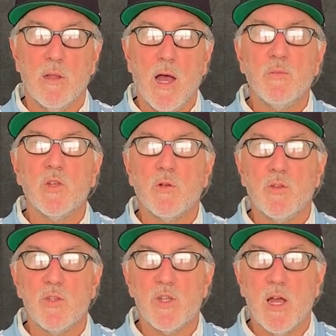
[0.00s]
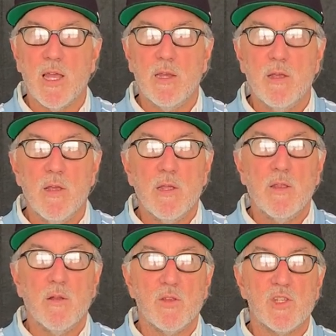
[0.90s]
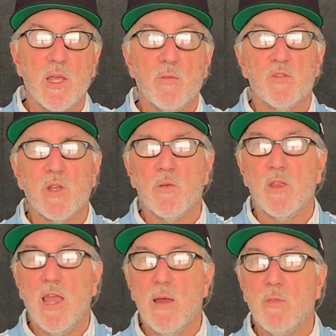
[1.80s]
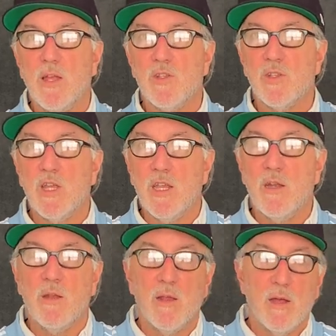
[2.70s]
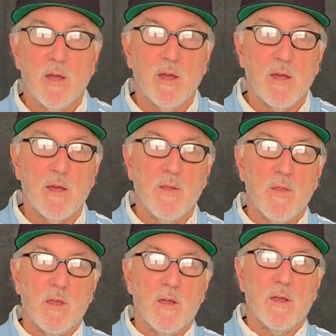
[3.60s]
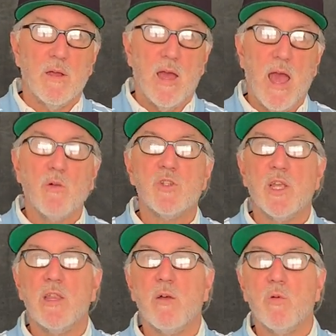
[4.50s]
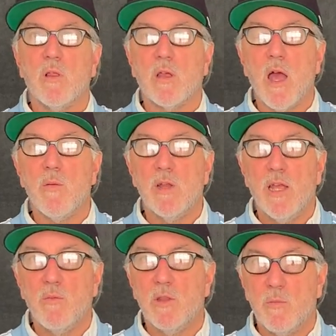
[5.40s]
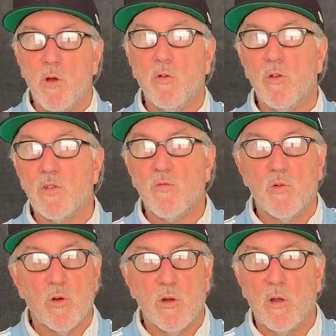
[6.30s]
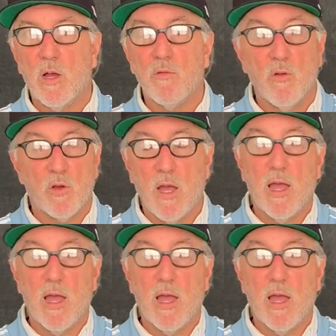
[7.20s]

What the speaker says: optical design that are the same as some of the M lenses in a housing that will accommodate with the motors for autofocus.